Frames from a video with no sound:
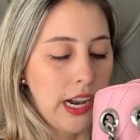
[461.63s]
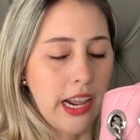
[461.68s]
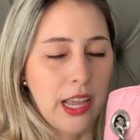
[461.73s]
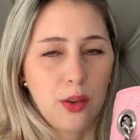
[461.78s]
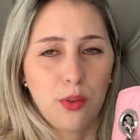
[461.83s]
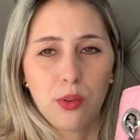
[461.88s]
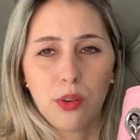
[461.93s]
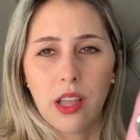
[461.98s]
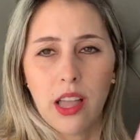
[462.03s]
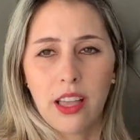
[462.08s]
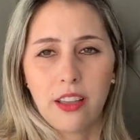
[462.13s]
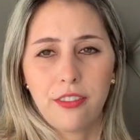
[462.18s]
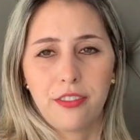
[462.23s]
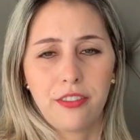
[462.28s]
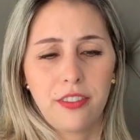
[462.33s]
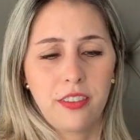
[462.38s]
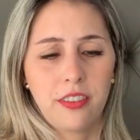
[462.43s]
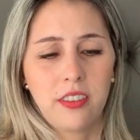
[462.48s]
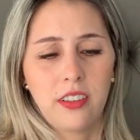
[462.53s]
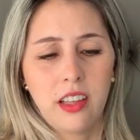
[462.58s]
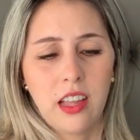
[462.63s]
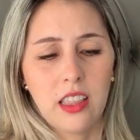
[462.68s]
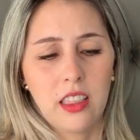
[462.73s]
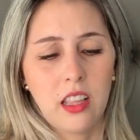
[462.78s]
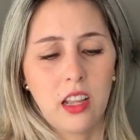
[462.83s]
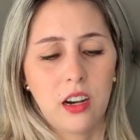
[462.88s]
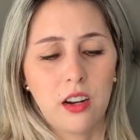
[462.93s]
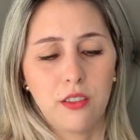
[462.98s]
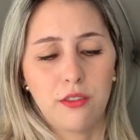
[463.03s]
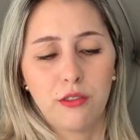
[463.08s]
I will have a
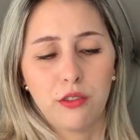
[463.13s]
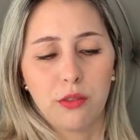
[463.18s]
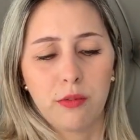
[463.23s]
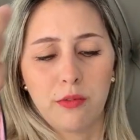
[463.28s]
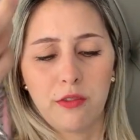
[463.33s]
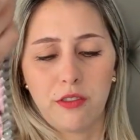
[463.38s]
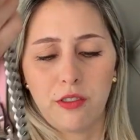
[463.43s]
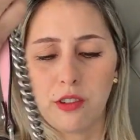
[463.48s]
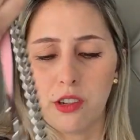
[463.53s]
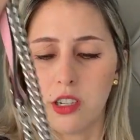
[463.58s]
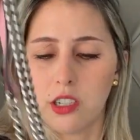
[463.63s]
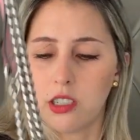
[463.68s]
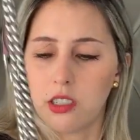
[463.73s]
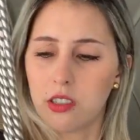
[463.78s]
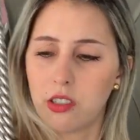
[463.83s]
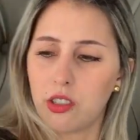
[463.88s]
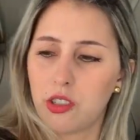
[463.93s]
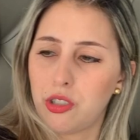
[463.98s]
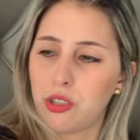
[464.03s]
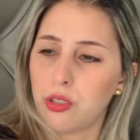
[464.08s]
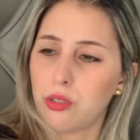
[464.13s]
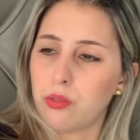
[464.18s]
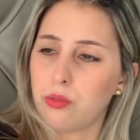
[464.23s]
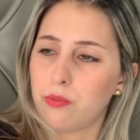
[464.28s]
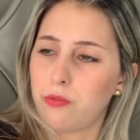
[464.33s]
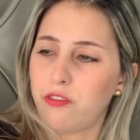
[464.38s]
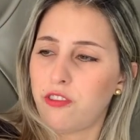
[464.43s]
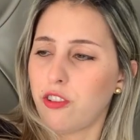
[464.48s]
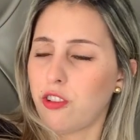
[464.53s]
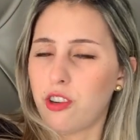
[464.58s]
lot of room
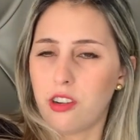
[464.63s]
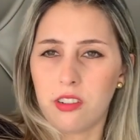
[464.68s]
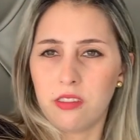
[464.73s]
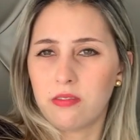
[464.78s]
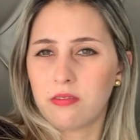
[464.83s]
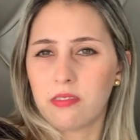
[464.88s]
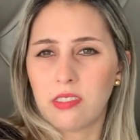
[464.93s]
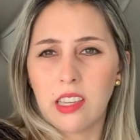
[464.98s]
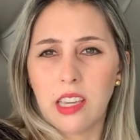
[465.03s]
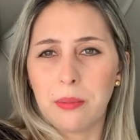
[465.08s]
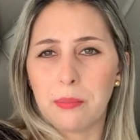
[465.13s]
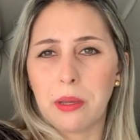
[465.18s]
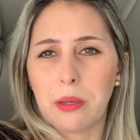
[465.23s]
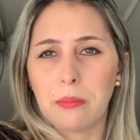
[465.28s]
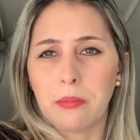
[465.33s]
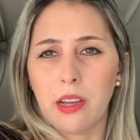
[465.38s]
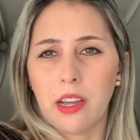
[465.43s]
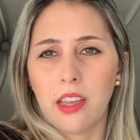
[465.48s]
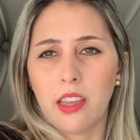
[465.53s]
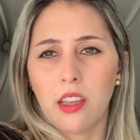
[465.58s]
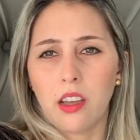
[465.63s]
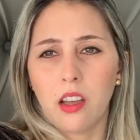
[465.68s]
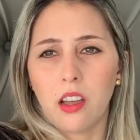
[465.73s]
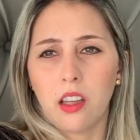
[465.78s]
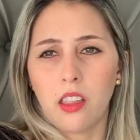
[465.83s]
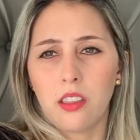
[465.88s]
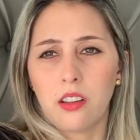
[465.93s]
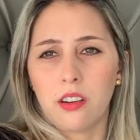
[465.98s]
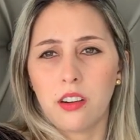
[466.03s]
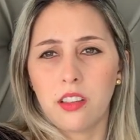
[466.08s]
for keeping my
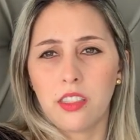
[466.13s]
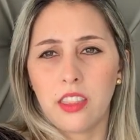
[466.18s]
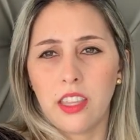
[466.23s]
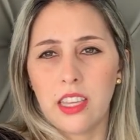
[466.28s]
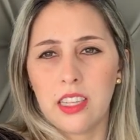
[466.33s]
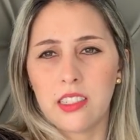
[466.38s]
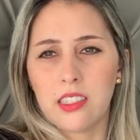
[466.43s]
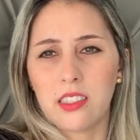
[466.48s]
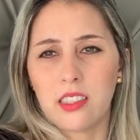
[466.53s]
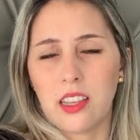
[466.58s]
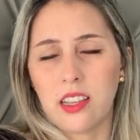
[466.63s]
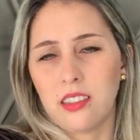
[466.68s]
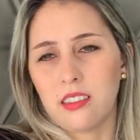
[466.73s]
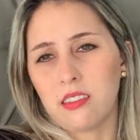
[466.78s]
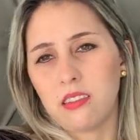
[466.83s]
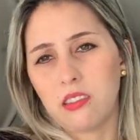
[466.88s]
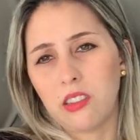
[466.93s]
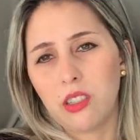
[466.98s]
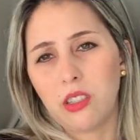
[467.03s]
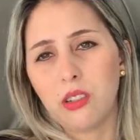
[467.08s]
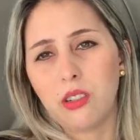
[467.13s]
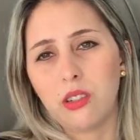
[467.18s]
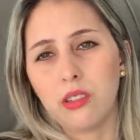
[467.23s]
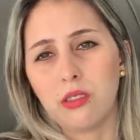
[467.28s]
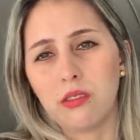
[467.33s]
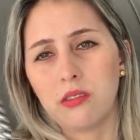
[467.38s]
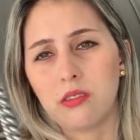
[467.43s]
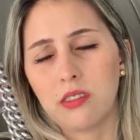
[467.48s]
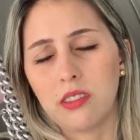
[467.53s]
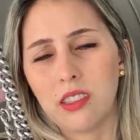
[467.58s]
other things that, you know,
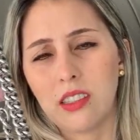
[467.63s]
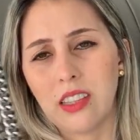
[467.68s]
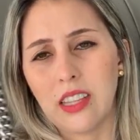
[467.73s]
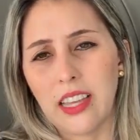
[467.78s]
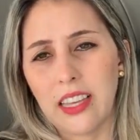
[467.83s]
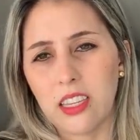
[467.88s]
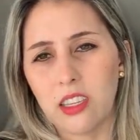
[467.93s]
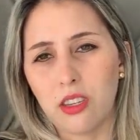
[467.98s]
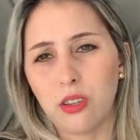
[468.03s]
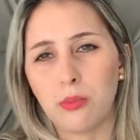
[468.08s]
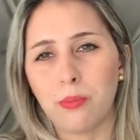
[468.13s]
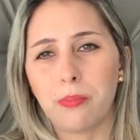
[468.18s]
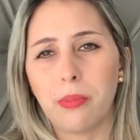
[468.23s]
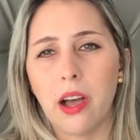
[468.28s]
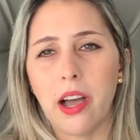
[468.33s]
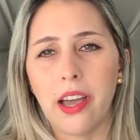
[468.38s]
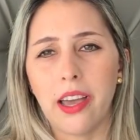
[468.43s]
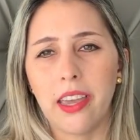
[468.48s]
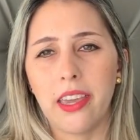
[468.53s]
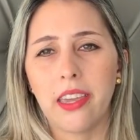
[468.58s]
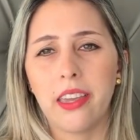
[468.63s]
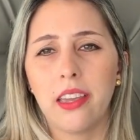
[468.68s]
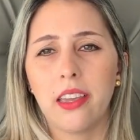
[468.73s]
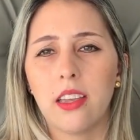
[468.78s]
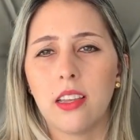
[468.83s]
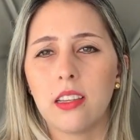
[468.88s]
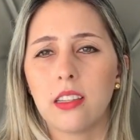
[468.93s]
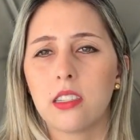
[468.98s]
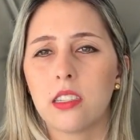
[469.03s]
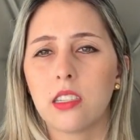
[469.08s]
like you buy
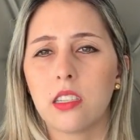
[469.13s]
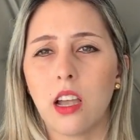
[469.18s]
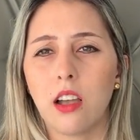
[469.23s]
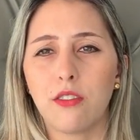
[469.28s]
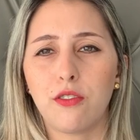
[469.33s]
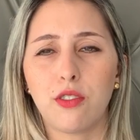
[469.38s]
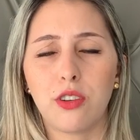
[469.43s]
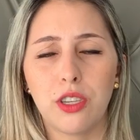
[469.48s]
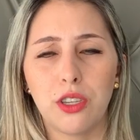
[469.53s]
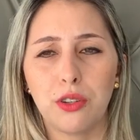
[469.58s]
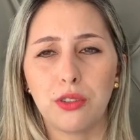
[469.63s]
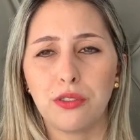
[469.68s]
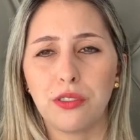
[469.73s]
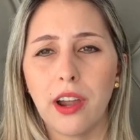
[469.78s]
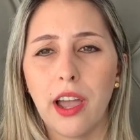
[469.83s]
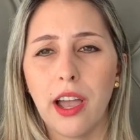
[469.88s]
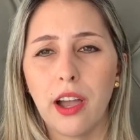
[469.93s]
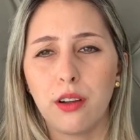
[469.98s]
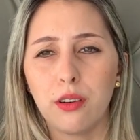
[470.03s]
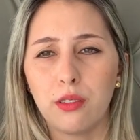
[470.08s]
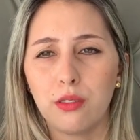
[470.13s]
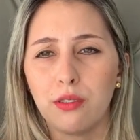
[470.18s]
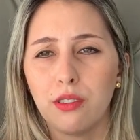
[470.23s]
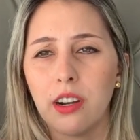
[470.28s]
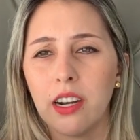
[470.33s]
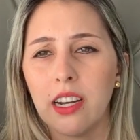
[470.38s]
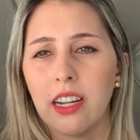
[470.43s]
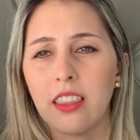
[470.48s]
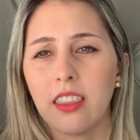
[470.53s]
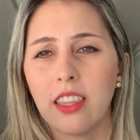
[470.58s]
stuff when you're out
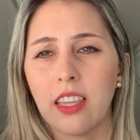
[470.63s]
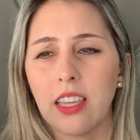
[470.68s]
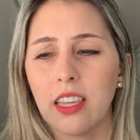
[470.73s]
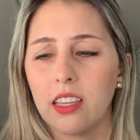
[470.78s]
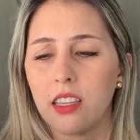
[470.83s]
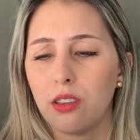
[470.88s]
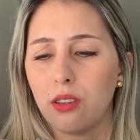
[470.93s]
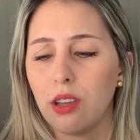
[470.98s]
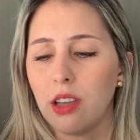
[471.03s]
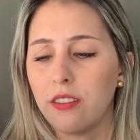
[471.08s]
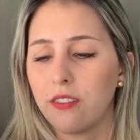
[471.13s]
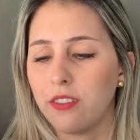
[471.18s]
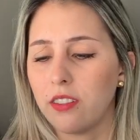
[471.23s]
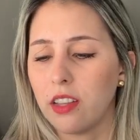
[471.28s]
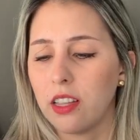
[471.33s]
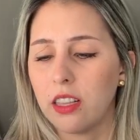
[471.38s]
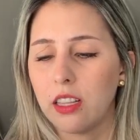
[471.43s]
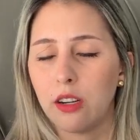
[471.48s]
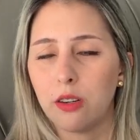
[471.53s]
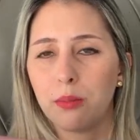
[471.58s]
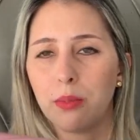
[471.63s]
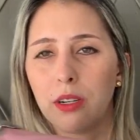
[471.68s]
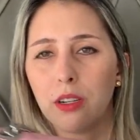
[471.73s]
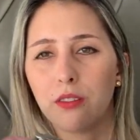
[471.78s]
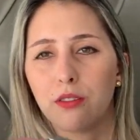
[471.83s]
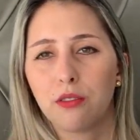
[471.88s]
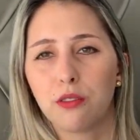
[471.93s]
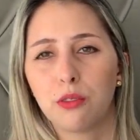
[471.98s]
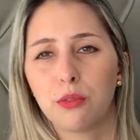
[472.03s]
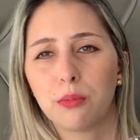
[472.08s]
or anything and you have a little bit
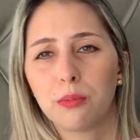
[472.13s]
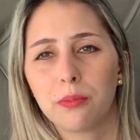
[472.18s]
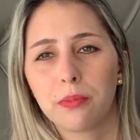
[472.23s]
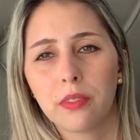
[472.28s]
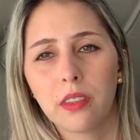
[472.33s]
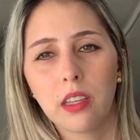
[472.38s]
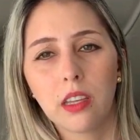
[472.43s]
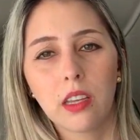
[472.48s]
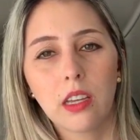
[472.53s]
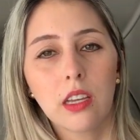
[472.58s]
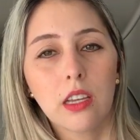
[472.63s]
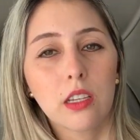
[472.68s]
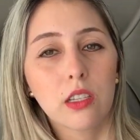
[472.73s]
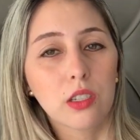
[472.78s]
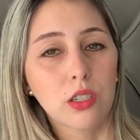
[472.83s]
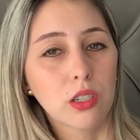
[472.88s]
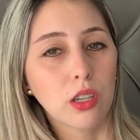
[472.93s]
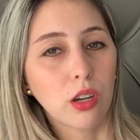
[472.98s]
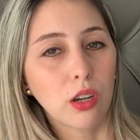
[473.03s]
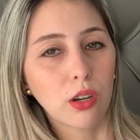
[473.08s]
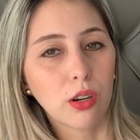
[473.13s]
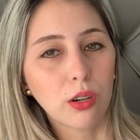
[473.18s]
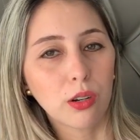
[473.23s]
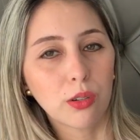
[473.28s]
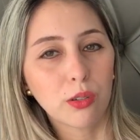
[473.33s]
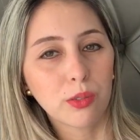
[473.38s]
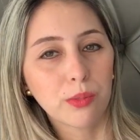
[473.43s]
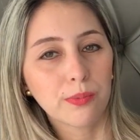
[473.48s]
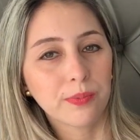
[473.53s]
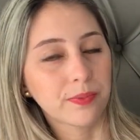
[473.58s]
of room.
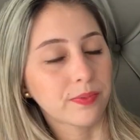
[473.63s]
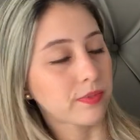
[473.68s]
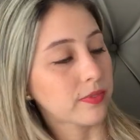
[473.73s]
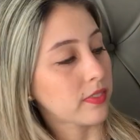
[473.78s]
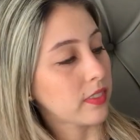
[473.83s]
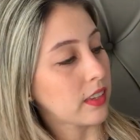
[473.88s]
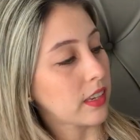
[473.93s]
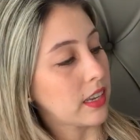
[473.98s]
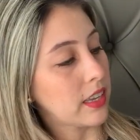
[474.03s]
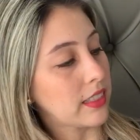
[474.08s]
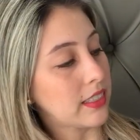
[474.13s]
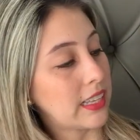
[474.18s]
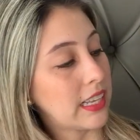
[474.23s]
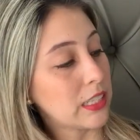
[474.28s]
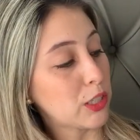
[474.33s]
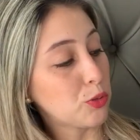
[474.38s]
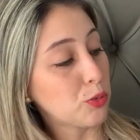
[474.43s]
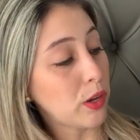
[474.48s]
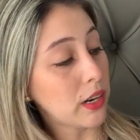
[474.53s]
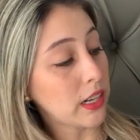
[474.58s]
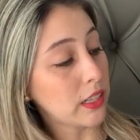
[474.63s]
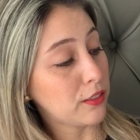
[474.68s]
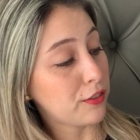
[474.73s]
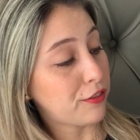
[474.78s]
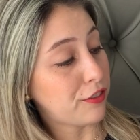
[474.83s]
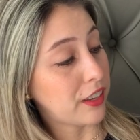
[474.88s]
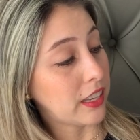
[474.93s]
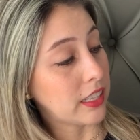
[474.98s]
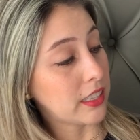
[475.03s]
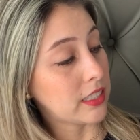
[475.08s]
So that's what it
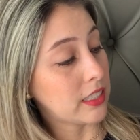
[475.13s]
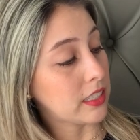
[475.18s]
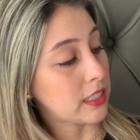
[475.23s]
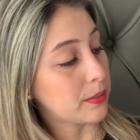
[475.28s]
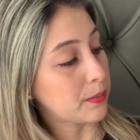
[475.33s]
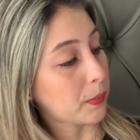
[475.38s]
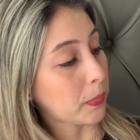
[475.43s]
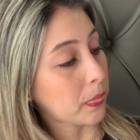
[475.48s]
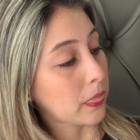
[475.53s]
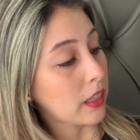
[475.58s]
fits.